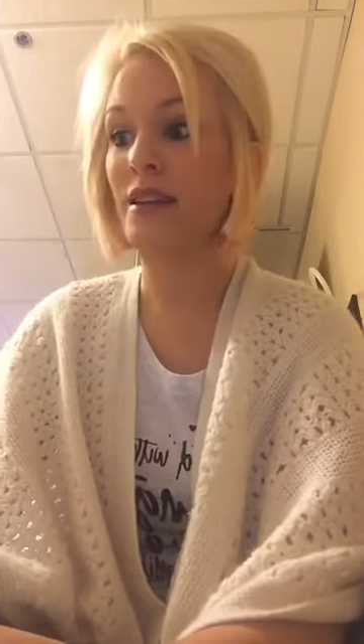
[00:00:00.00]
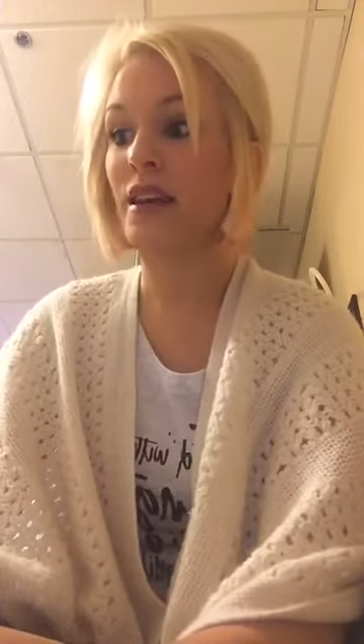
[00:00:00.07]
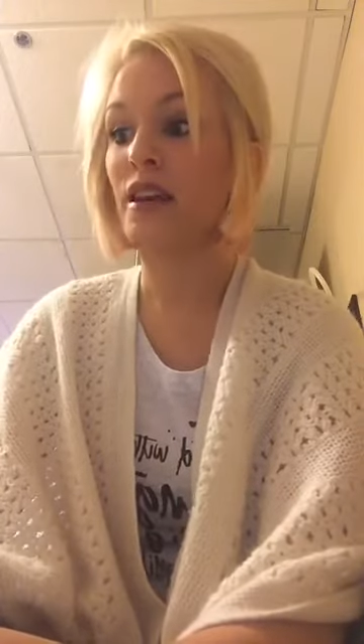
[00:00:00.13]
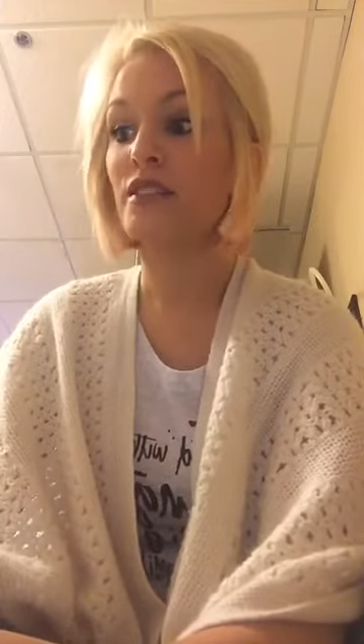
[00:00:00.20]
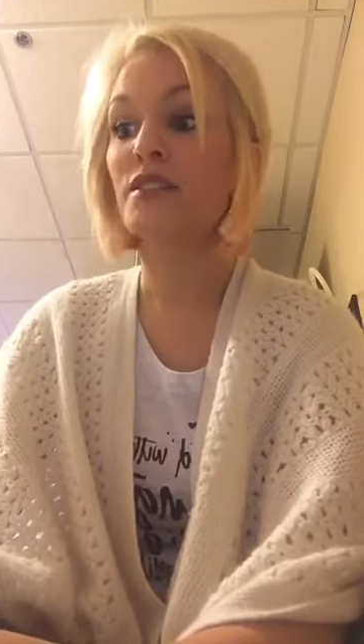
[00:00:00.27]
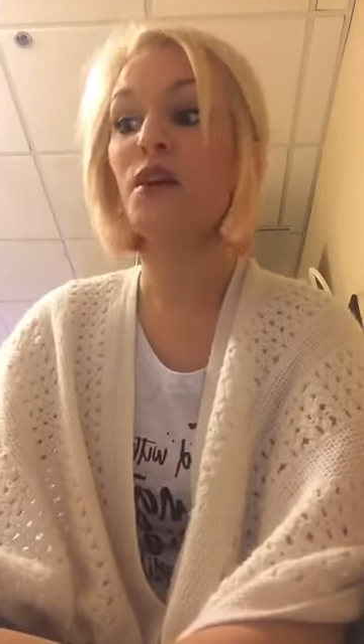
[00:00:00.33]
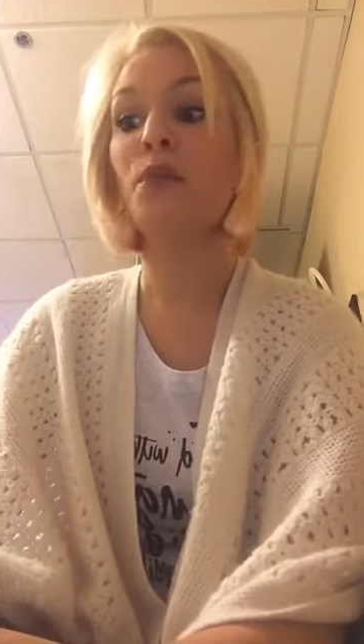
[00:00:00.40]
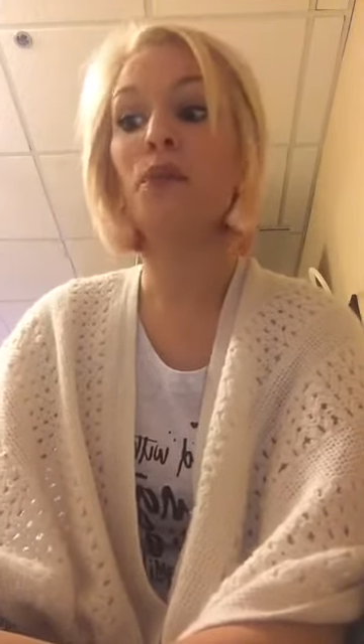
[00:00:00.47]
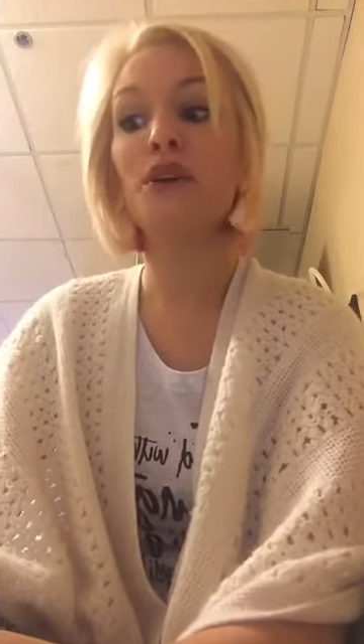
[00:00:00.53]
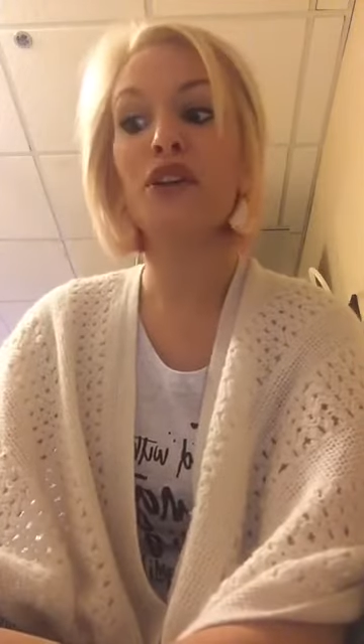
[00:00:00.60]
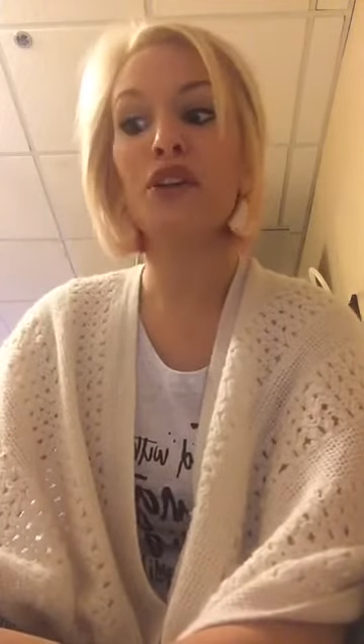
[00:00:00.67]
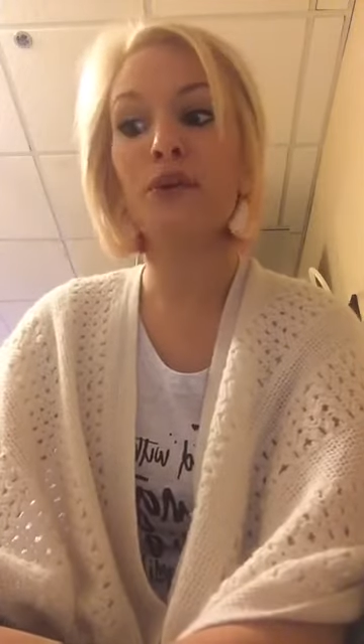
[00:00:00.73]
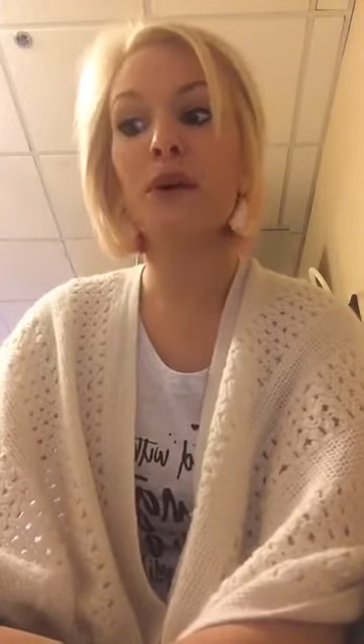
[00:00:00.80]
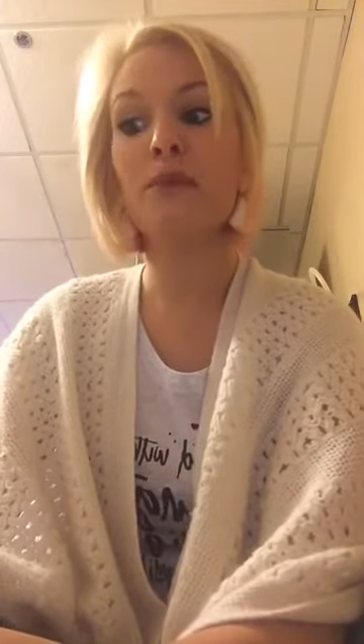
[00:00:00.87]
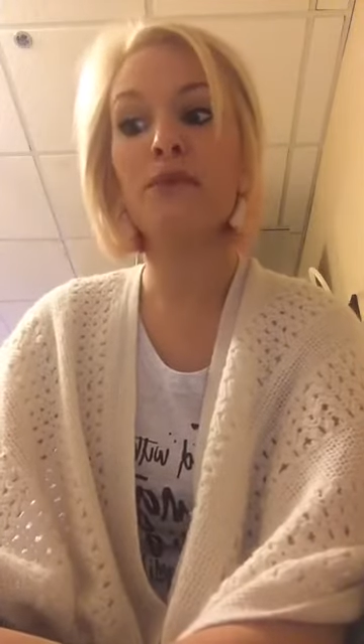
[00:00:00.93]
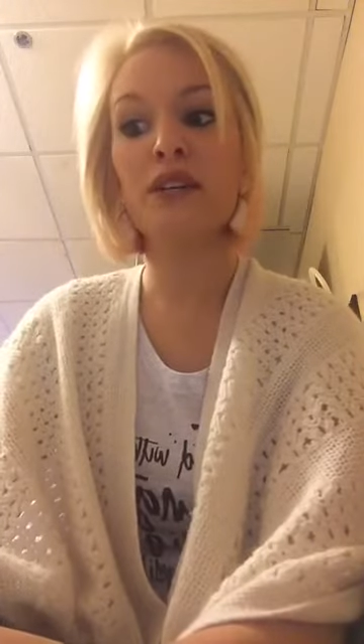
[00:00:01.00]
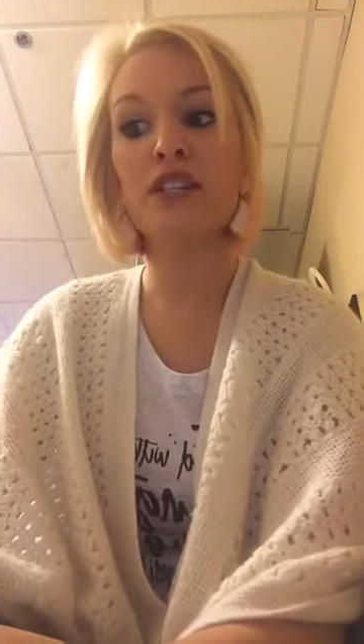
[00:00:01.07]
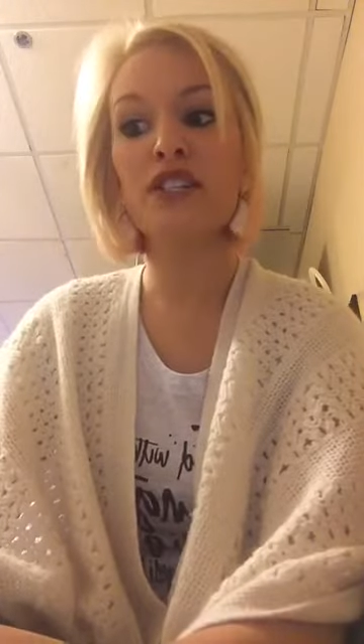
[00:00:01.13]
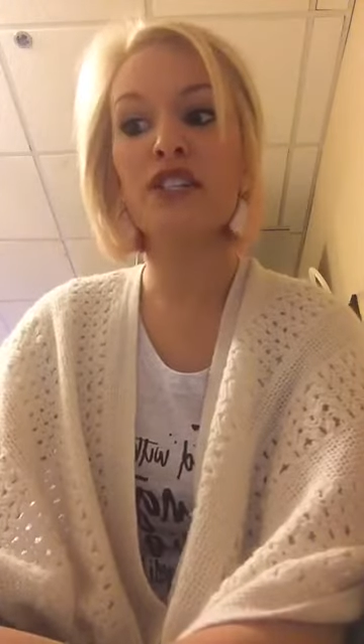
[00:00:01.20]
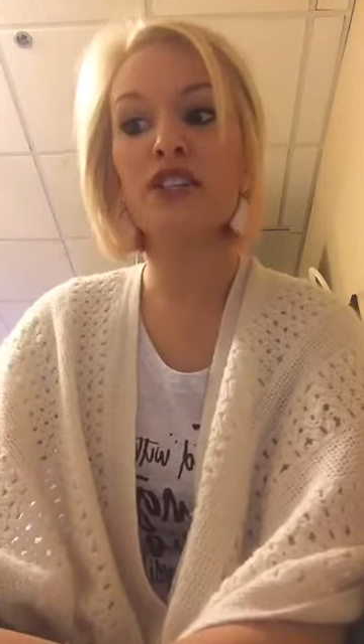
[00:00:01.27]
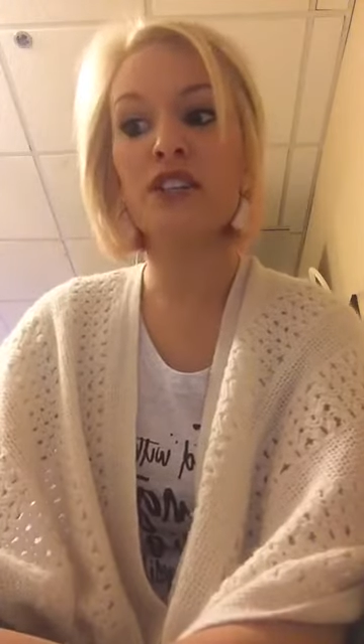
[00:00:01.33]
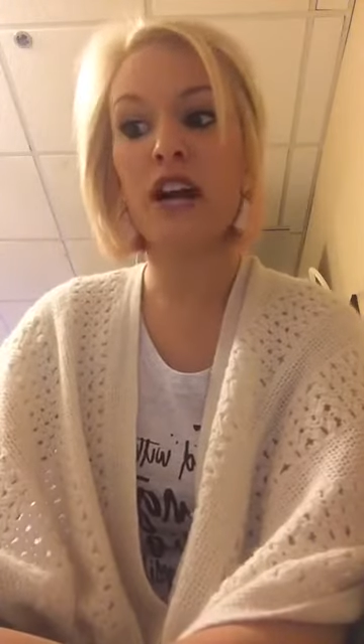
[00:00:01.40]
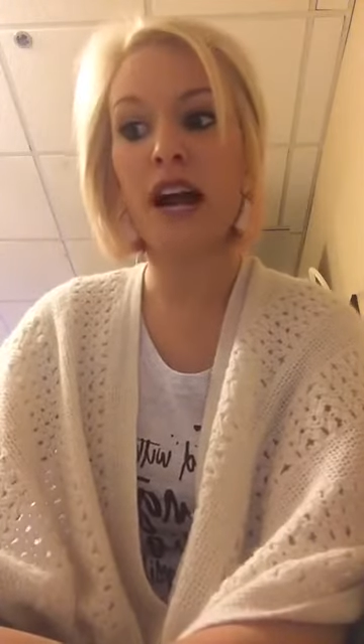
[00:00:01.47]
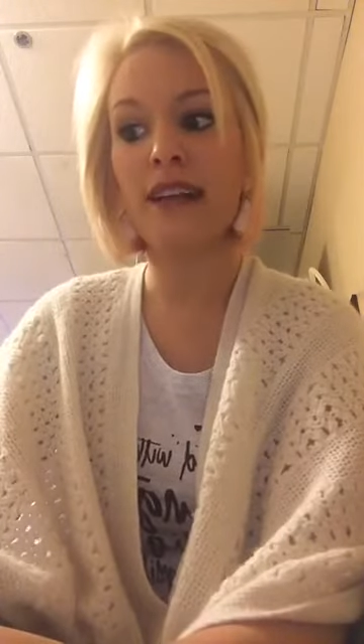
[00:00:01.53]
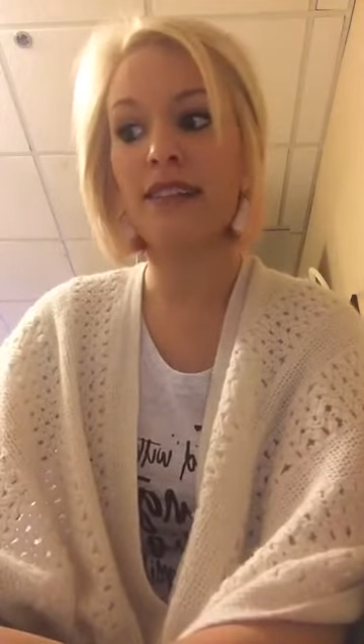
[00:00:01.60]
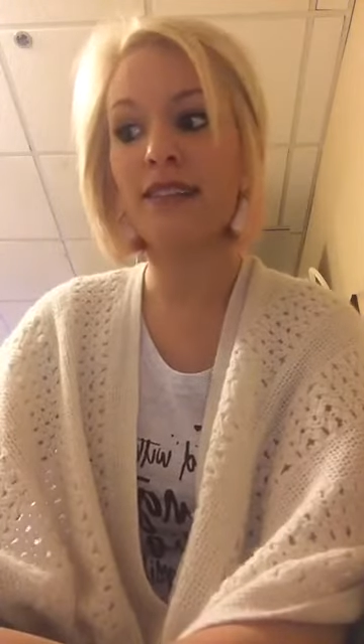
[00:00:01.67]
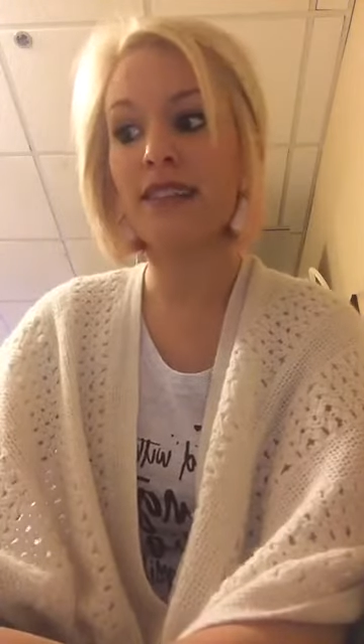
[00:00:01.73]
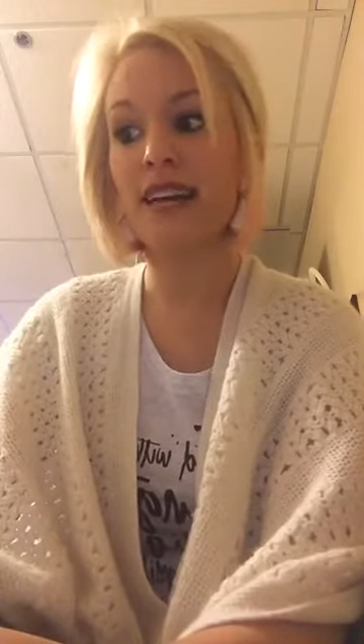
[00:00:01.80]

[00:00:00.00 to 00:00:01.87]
So will you emerge in Christ